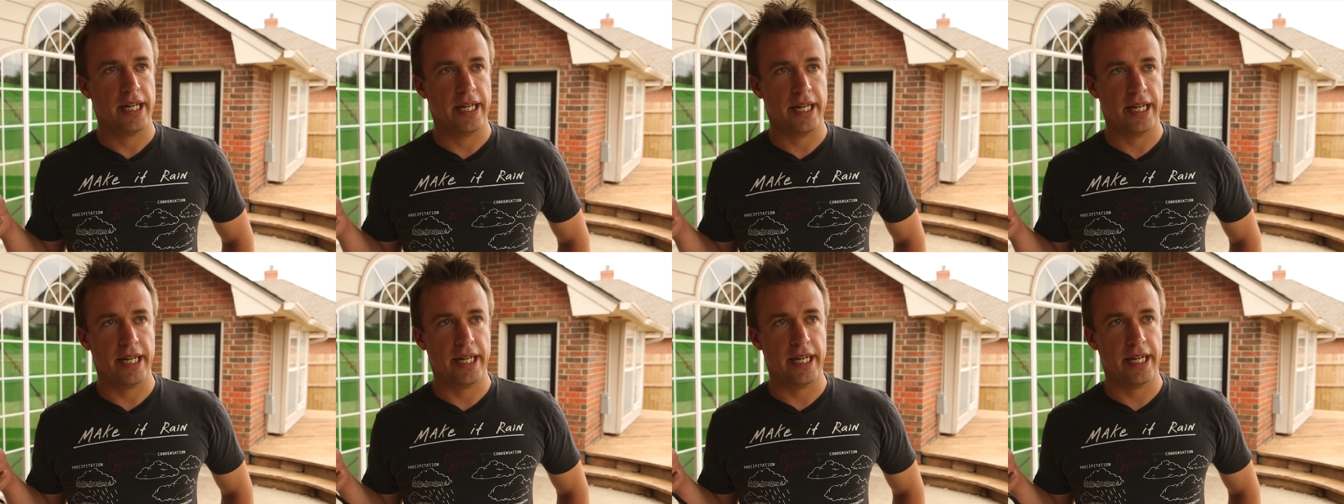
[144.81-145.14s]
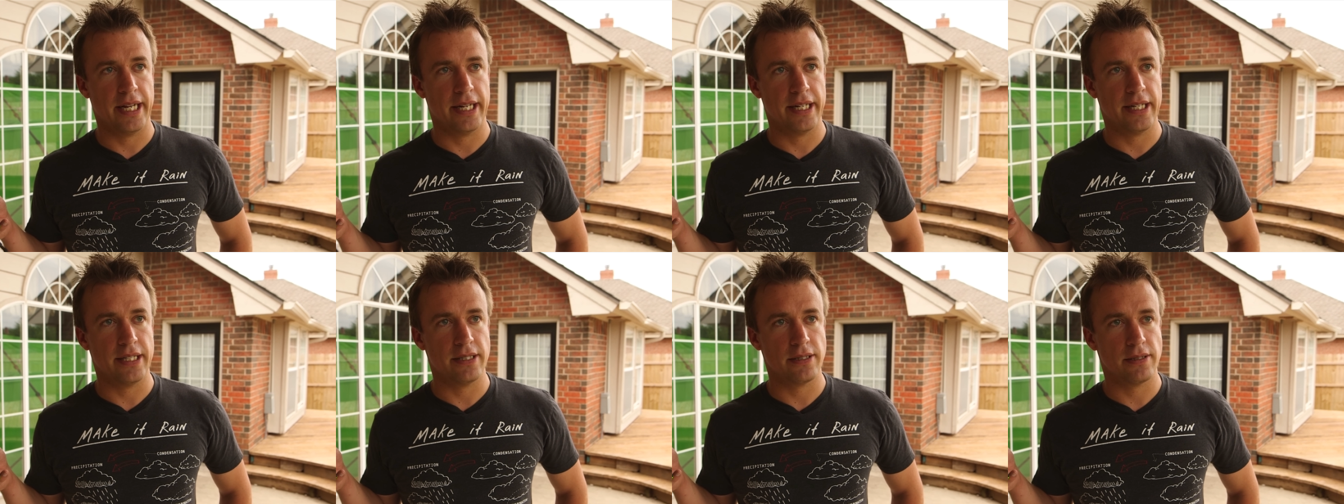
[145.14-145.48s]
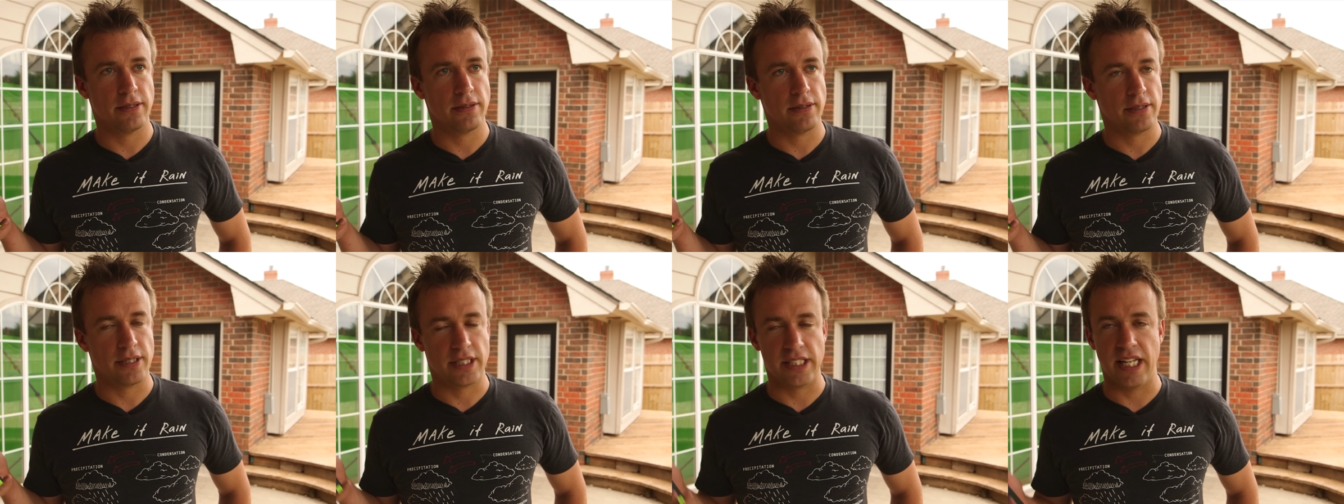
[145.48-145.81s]
and
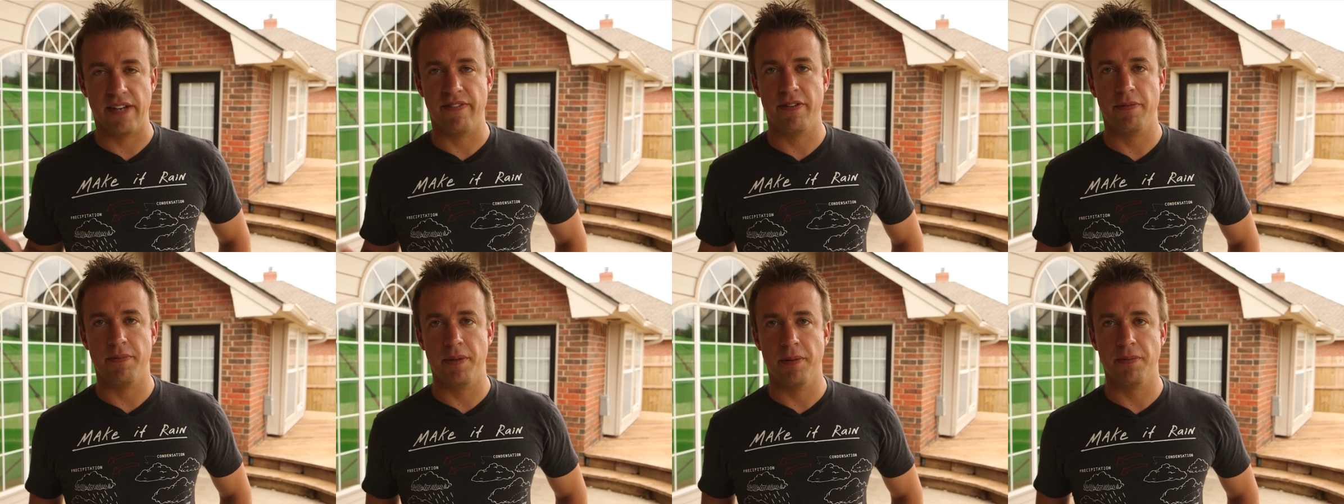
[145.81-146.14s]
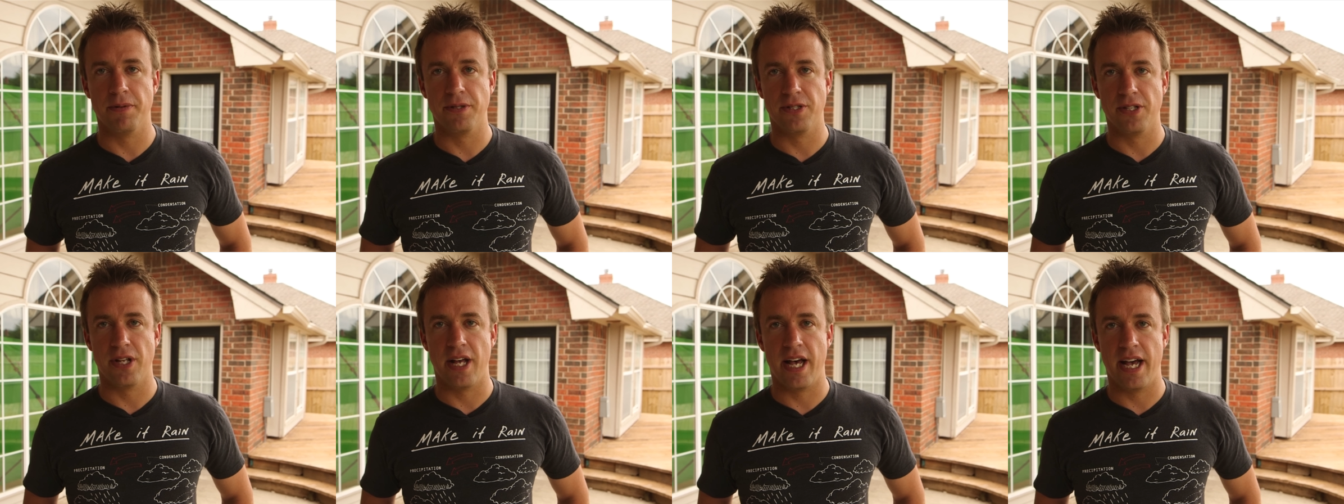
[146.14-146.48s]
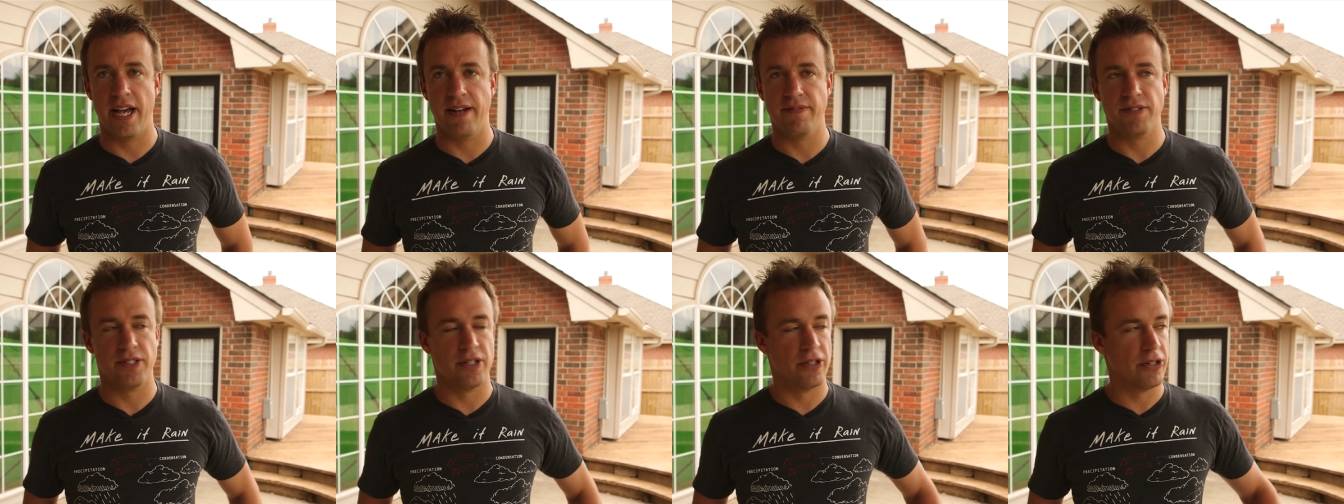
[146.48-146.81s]
saving people's
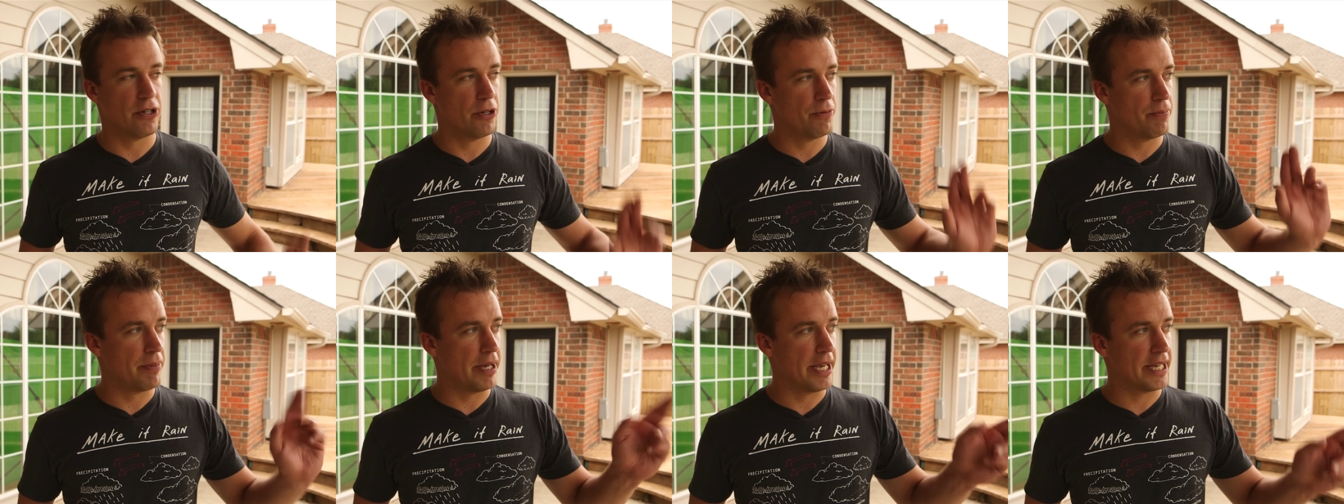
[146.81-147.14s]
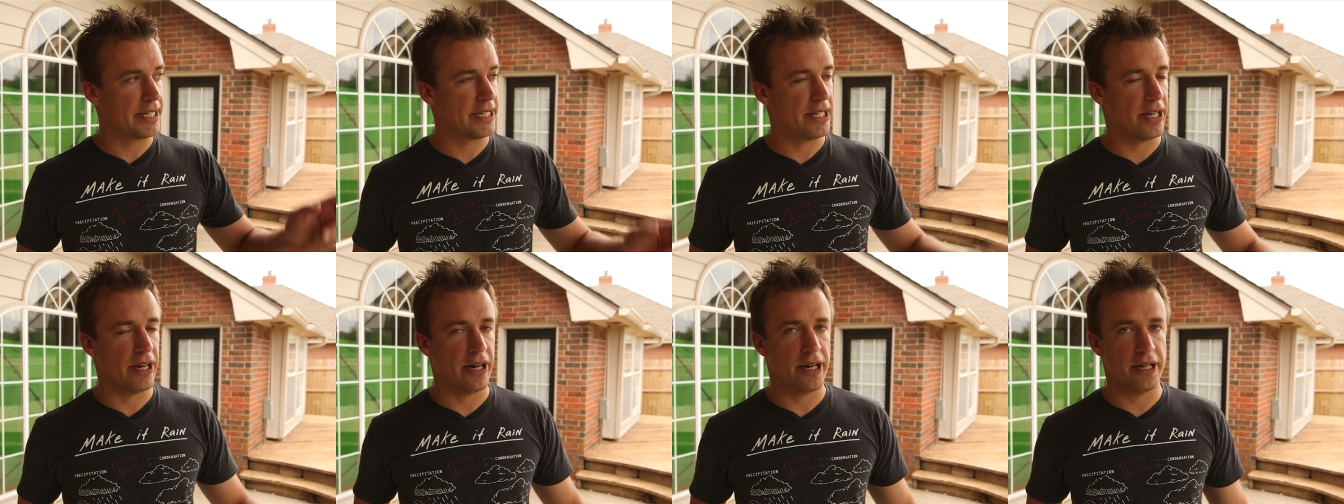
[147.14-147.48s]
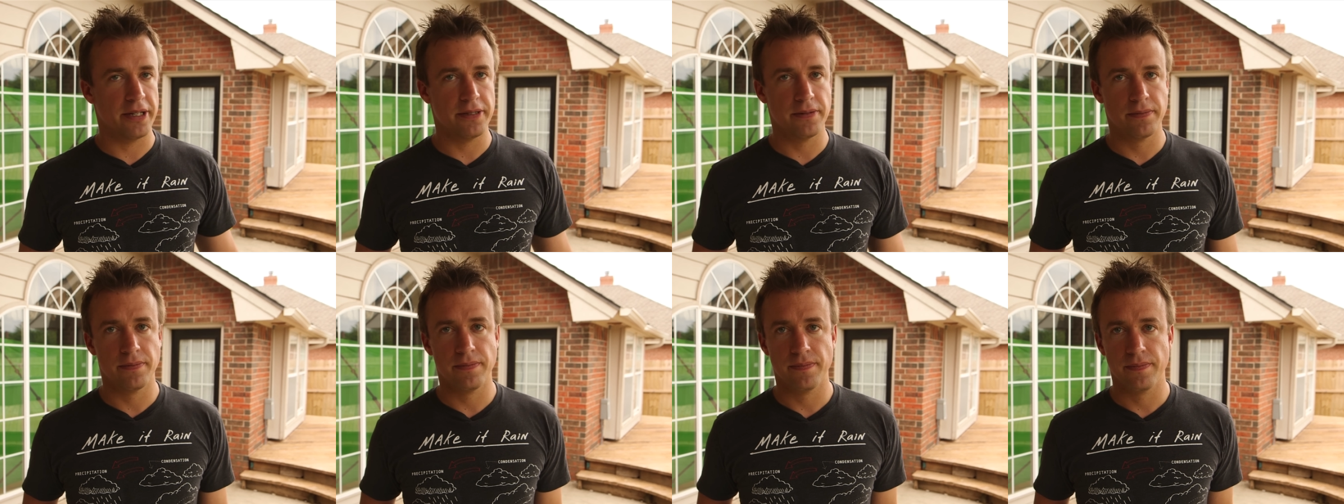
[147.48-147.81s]
lives in our own
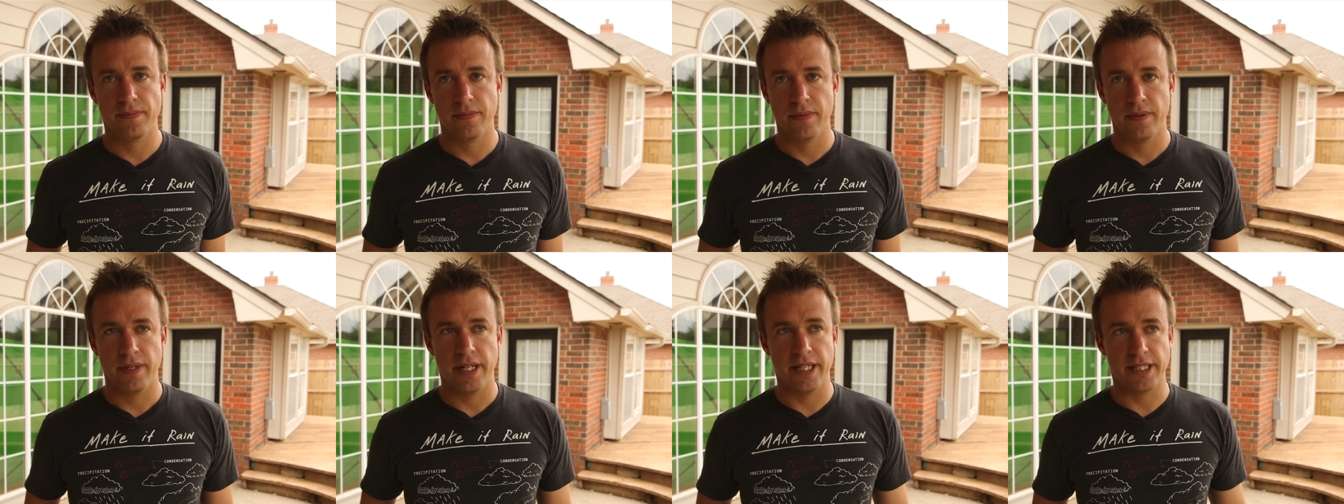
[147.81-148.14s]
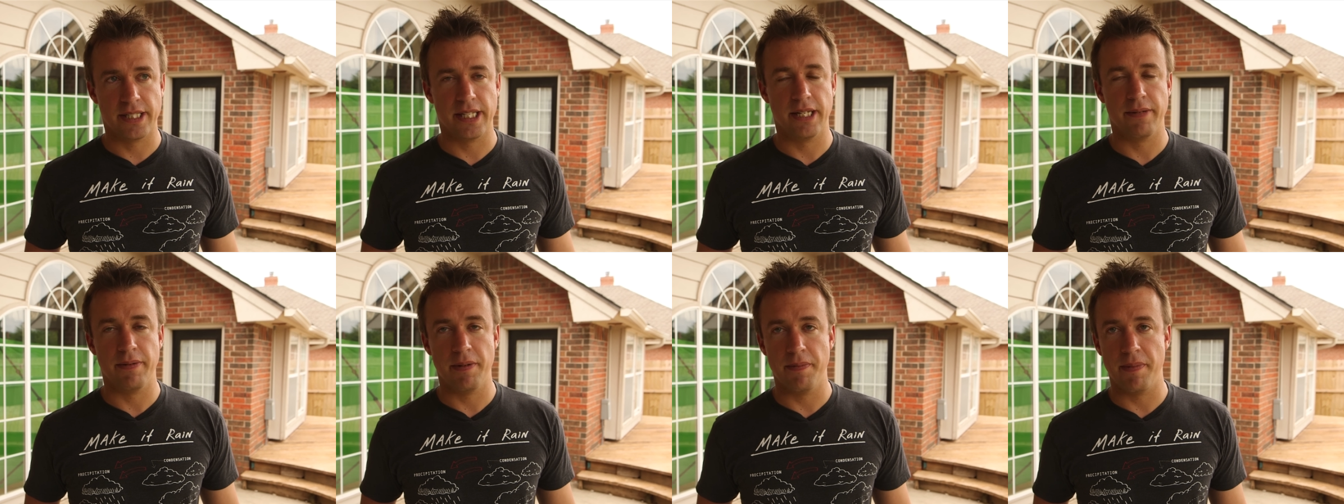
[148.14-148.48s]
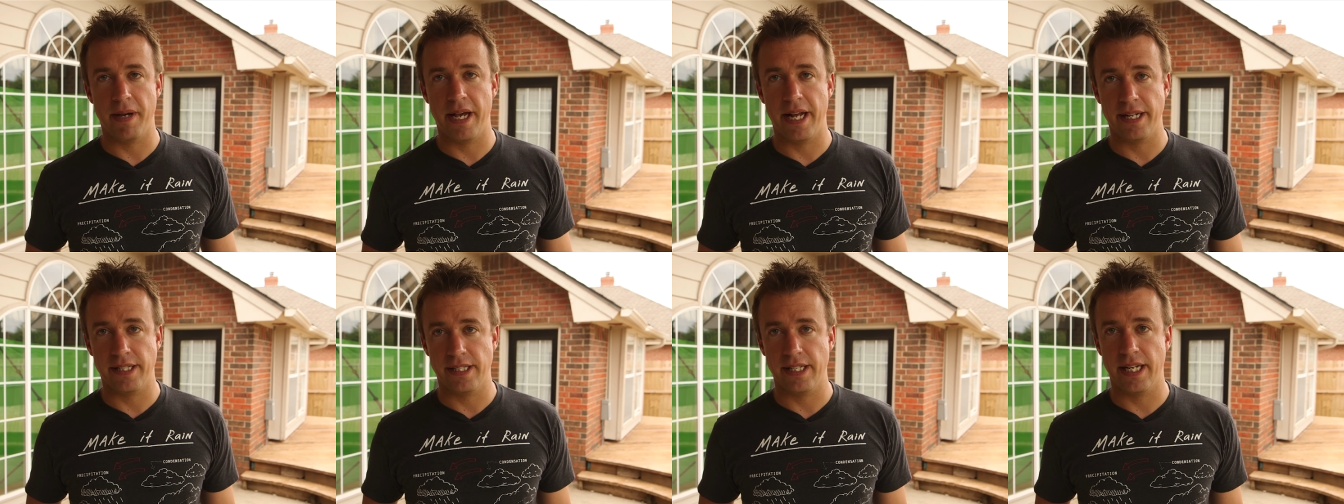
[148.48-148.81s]
backyard. It's gonna be
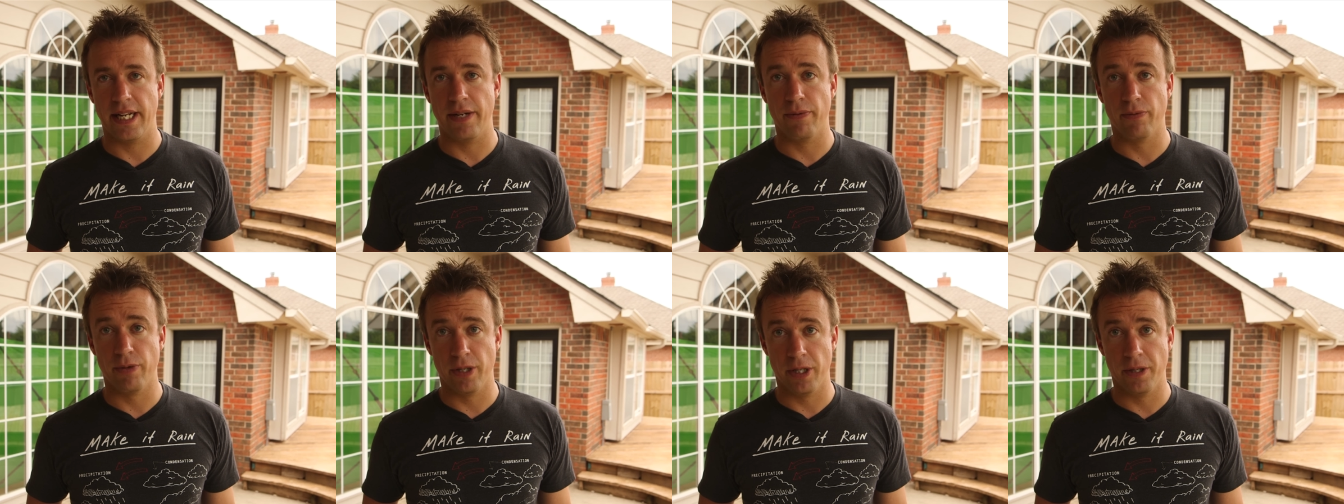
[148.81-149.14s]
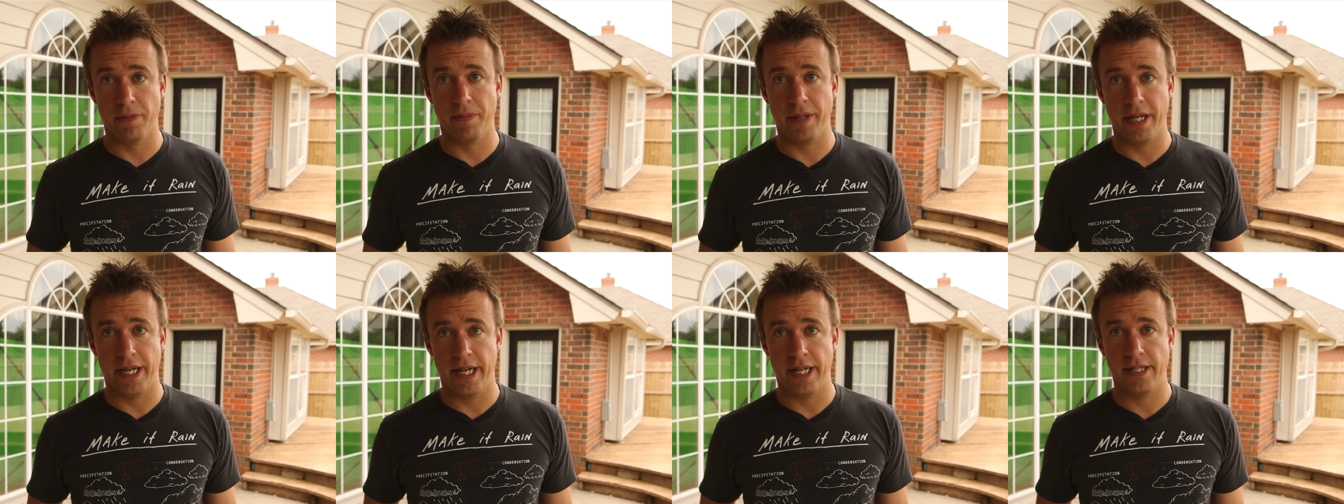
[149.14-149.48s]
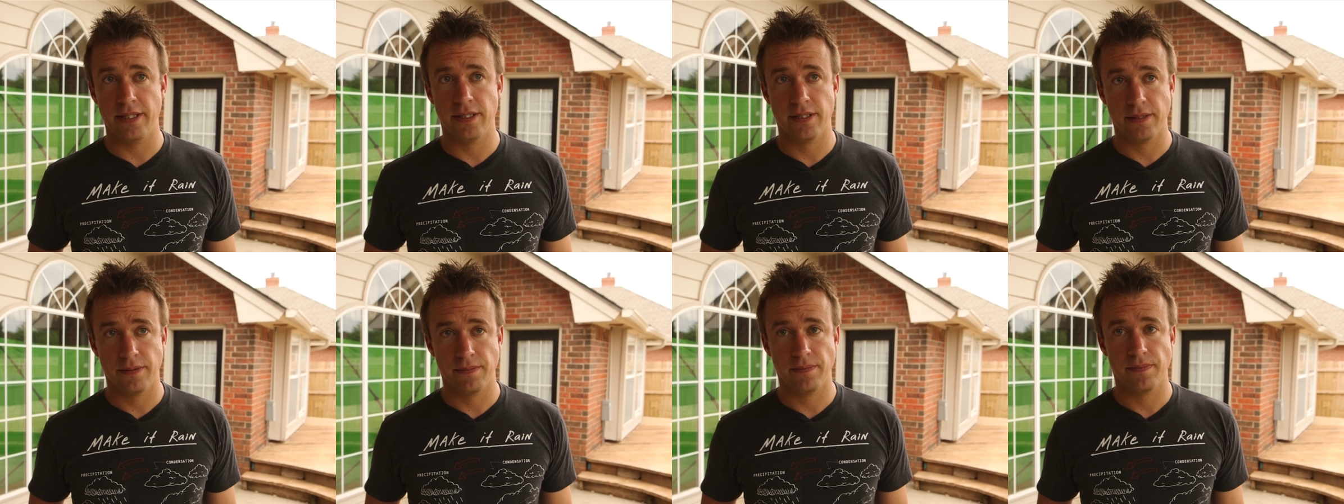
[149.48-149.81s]
bad today, real bad.